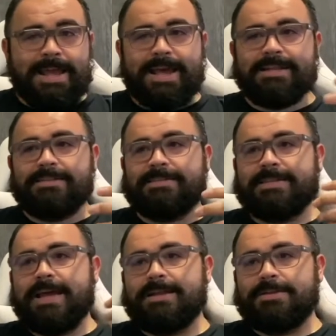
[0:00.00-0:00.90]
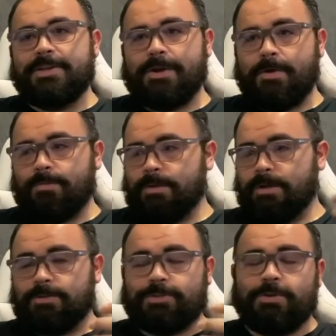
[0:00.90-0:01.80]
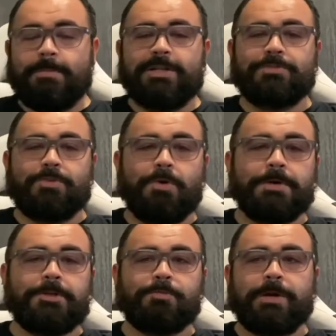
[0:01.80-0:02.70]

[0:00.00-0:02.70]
And instead, you know, there are so many stories